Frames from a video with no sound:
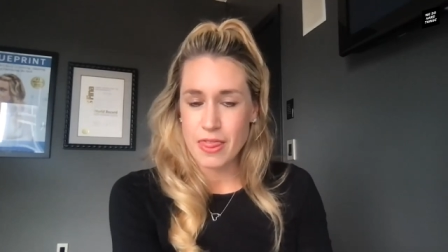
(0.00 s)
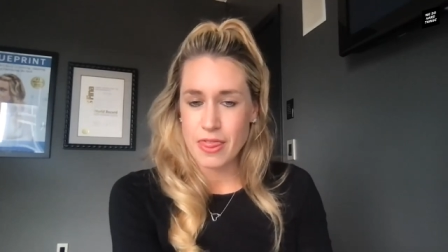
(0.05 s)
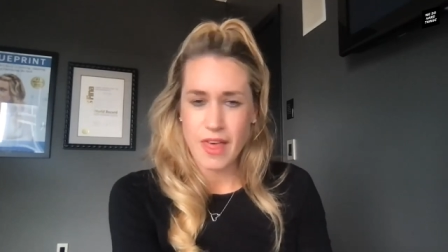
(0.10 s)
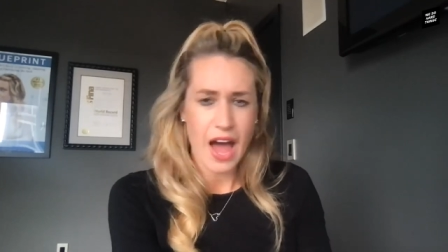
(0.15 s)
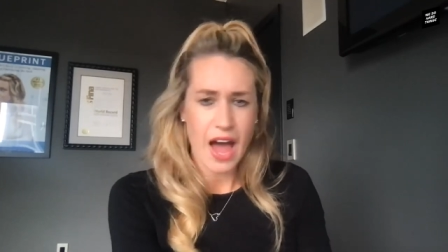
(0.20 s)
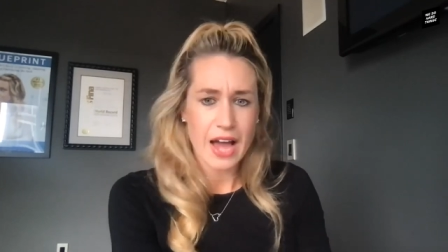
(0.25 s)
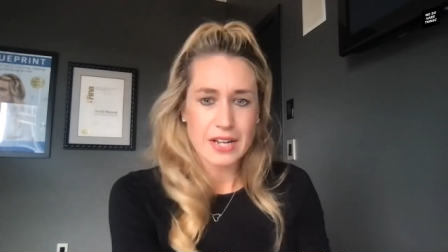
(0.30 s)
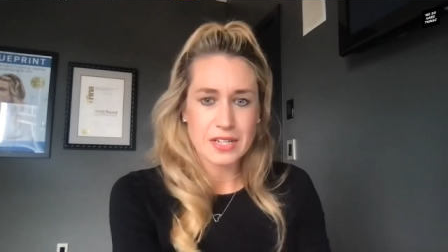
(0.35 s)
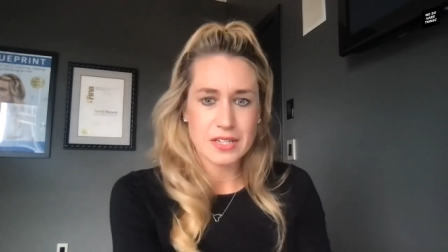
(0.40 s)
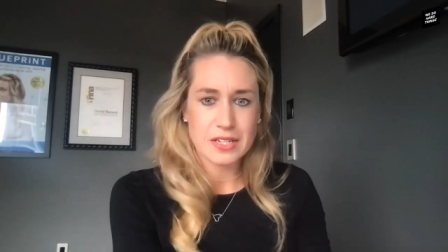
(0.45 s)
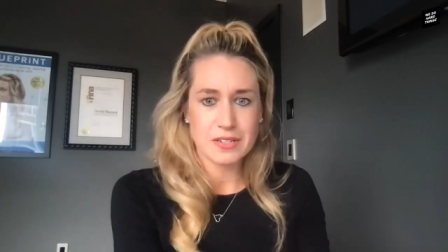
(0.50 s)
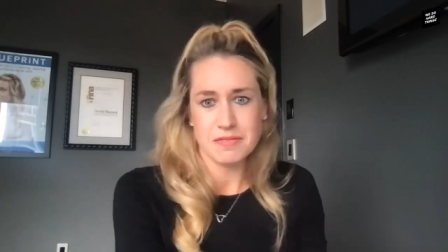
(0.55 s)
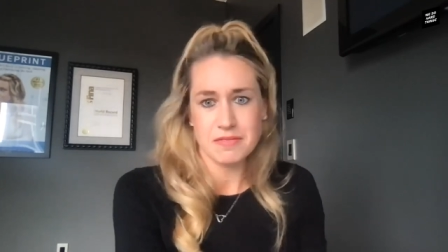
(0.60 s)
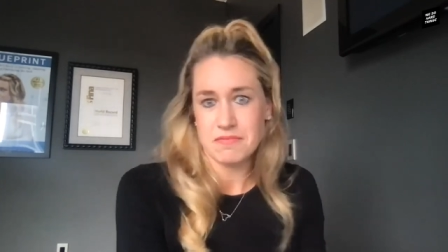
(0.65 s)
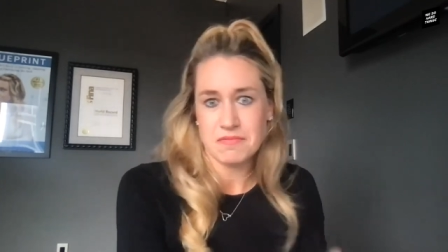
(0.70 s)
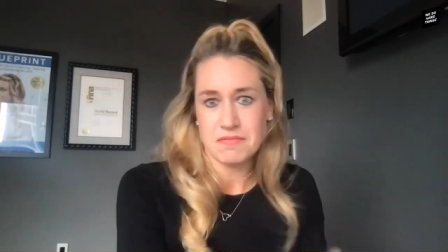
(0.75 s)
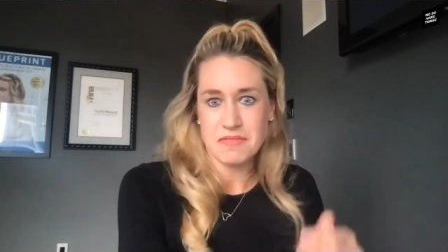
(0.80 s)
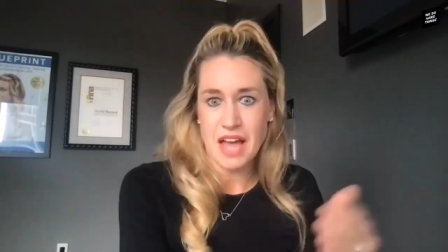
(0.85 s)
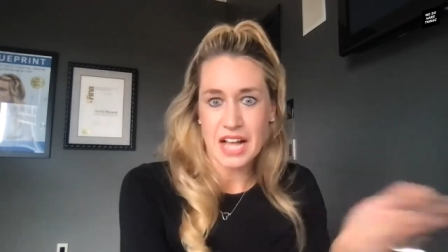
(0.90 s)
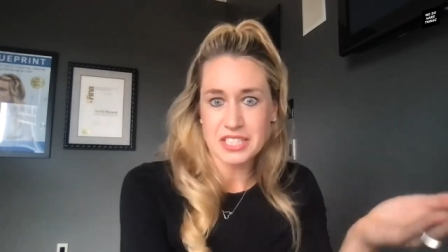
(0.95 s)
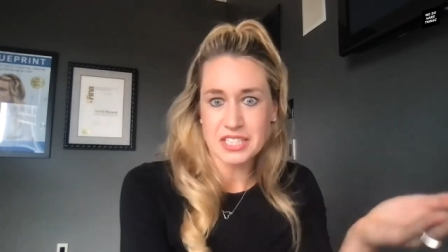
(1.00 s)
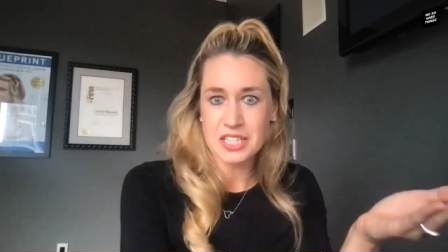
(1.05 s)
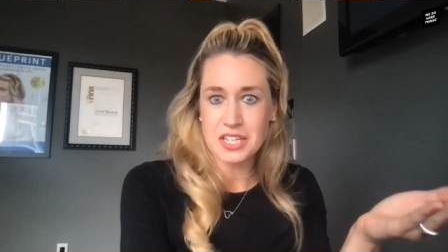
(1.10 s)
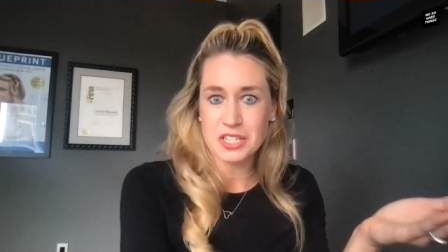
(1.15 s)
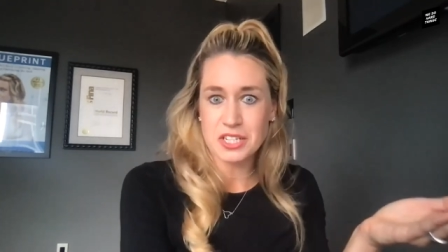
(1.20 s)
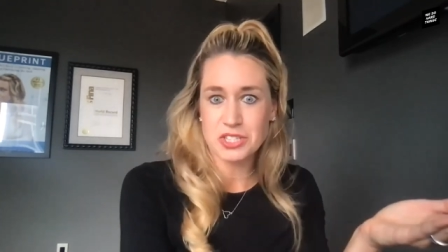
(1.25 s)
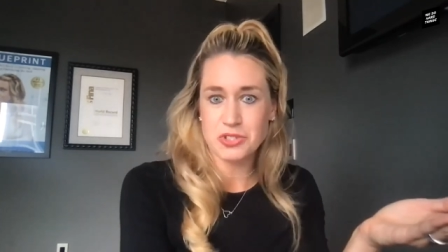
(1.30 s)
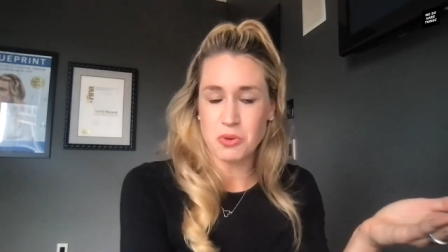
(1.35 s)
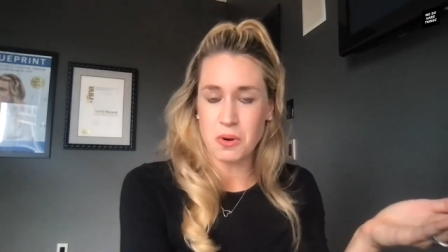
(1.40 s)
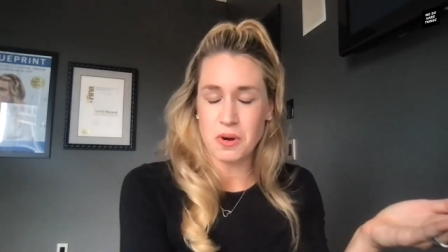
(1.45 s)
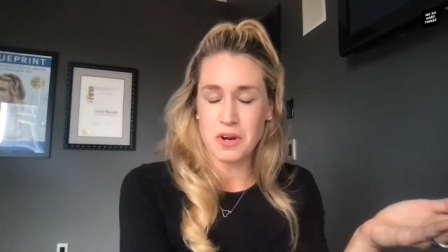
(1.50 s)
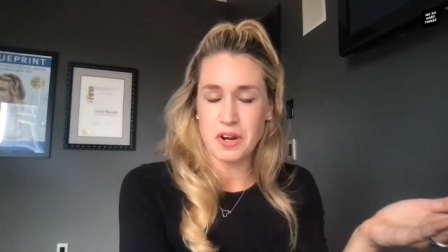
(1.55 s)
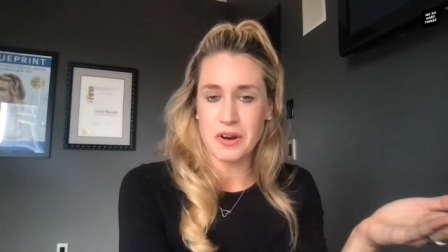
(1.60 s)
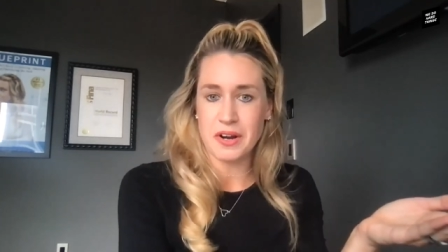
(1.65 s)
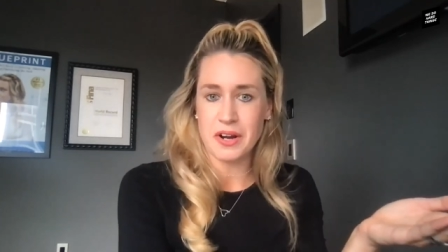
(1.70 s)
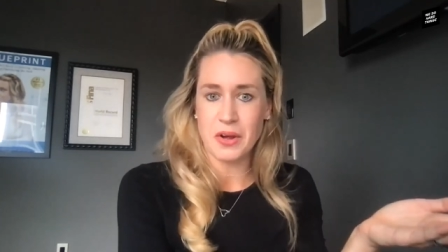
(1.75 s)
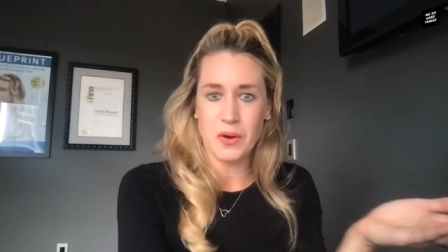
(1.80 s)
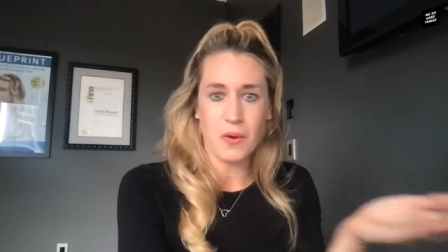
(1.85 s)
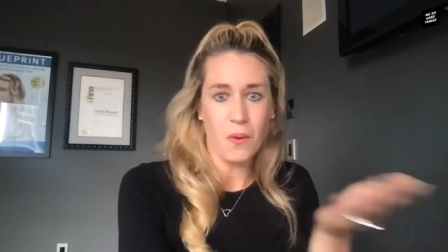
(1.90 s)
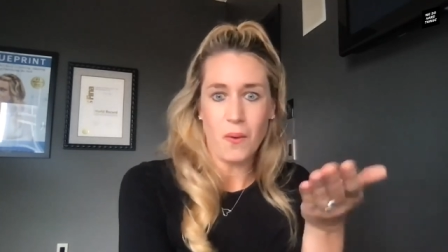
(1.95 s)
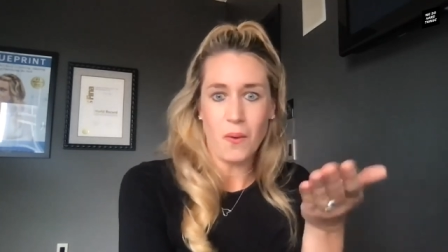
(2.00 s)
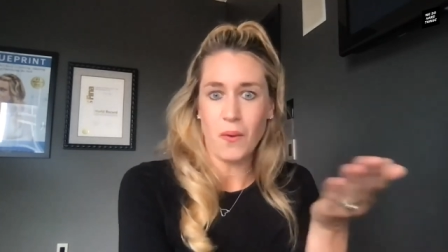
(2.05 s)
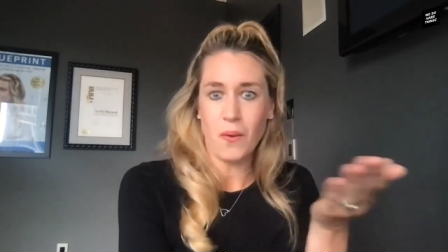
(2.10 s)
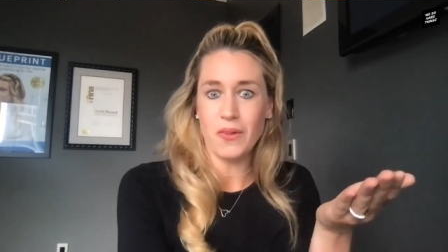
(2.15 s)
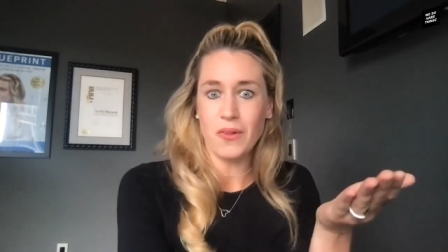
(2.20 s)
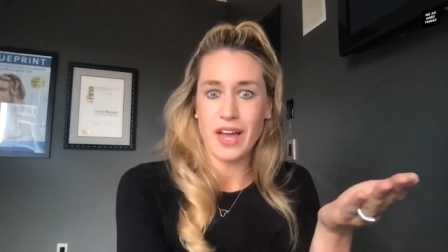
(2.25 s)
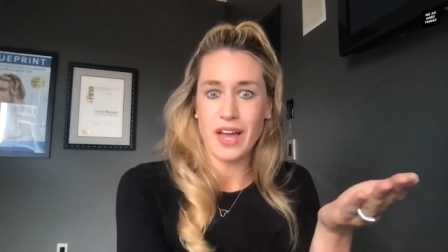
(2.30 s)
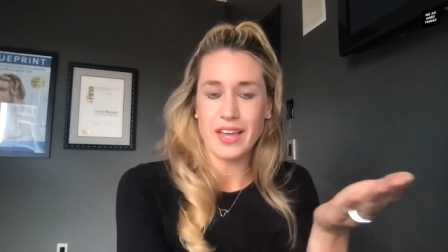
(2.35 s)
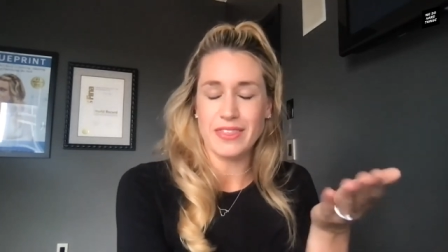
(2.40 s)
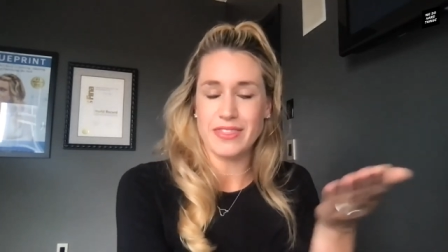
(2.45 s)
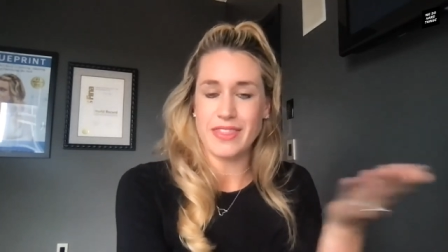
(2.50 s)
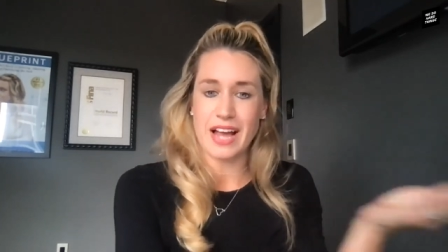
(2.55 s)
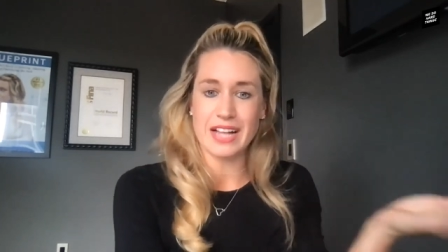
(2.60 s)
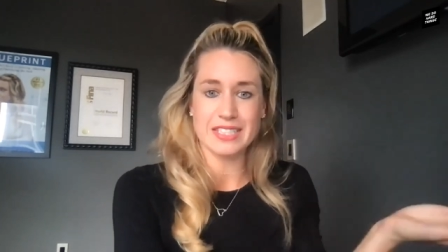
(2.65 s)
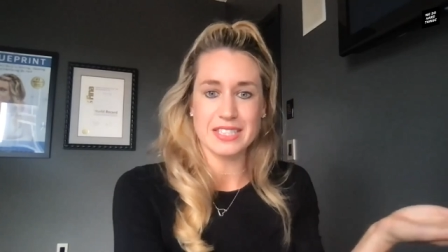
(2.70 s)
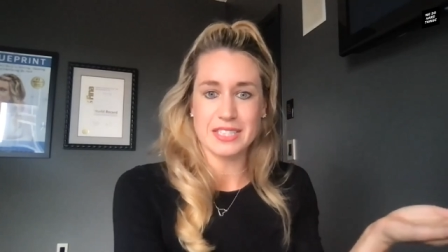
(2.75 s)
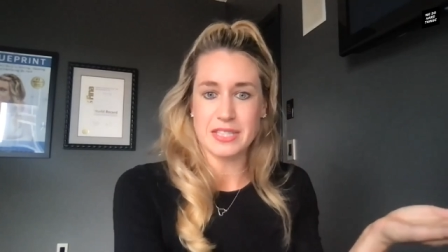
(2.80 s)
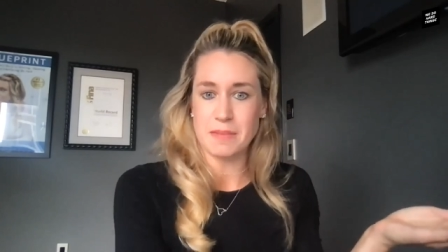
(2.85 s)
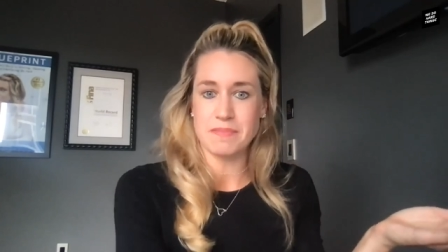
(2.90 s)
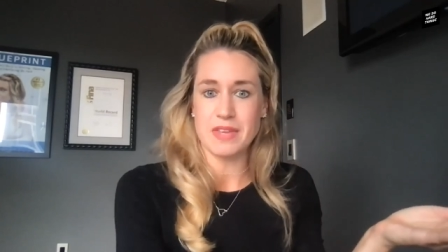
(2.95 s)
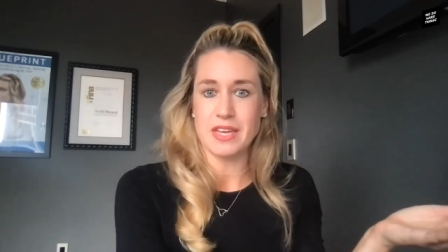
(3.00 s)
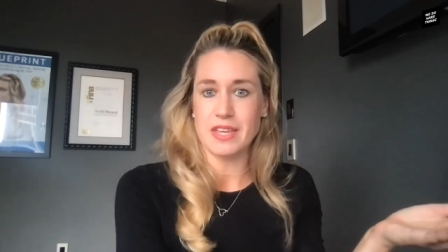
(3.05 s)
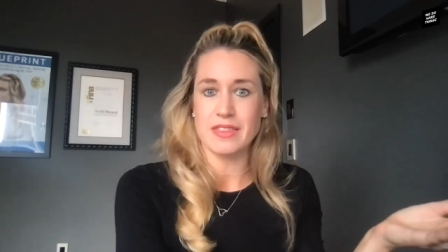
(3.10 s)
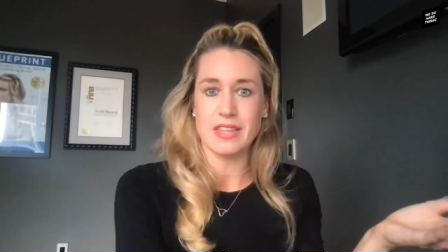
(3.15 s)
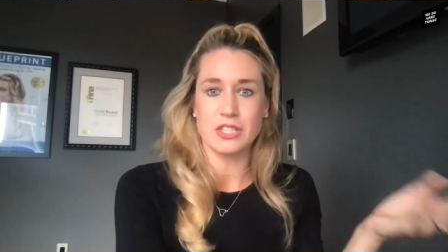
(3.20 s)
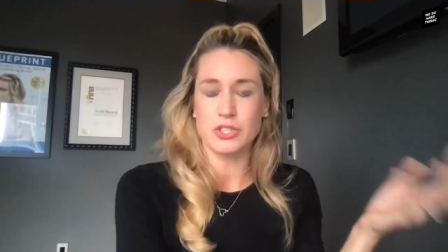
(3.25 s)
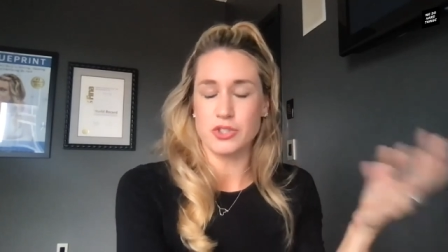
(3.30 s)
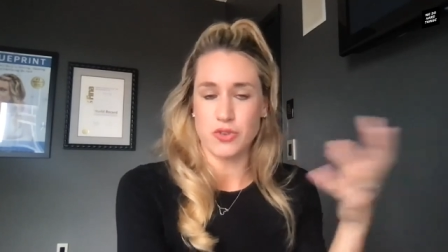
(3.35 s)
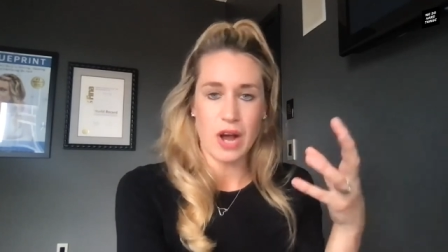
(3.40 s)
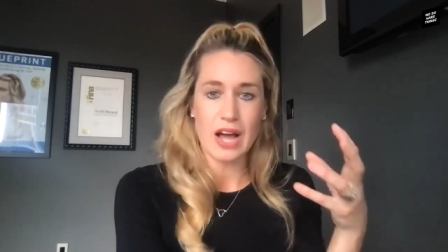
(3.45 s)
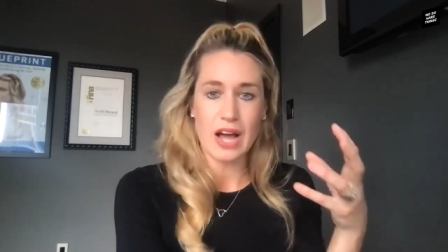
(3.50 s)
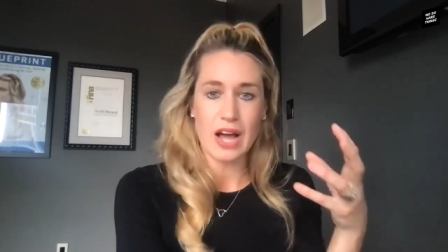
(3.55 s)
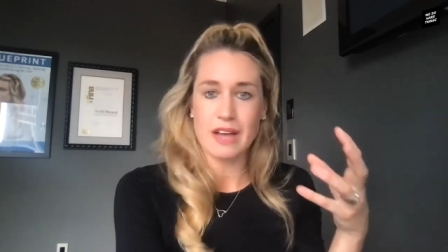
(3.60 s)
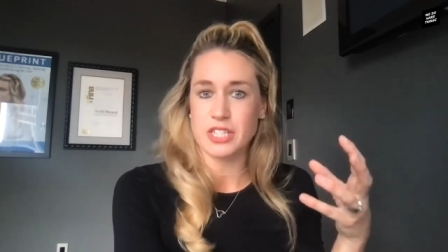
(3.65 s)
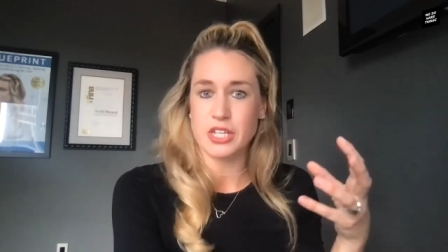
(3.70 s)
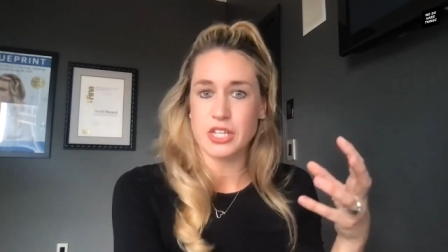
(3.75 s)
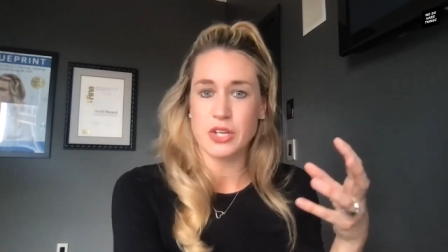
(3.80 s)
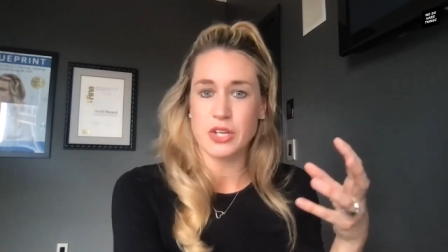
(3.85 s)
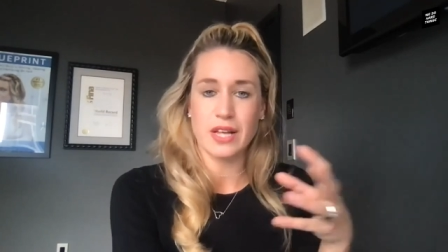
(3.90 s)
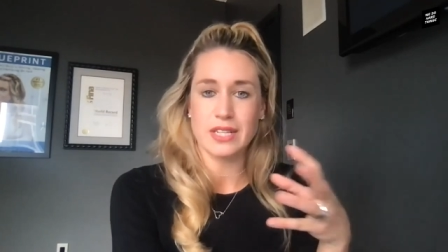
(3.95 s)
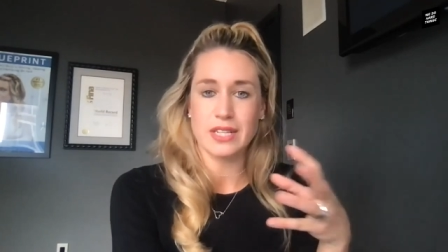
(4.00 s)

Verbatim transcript: that that's an extraordinary goal like that's something that drives